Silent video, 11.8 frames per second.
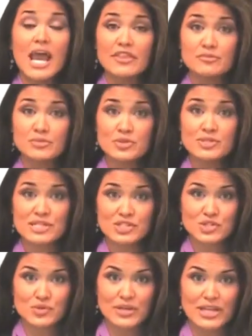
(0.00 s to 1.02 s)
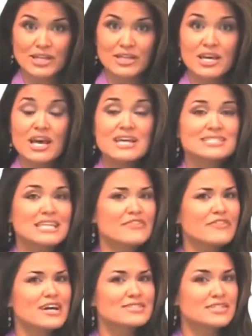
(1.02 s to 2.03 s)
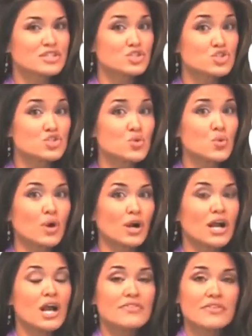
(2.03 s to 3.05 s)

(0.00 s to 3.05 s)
In the music screen, SafeEyes can ensure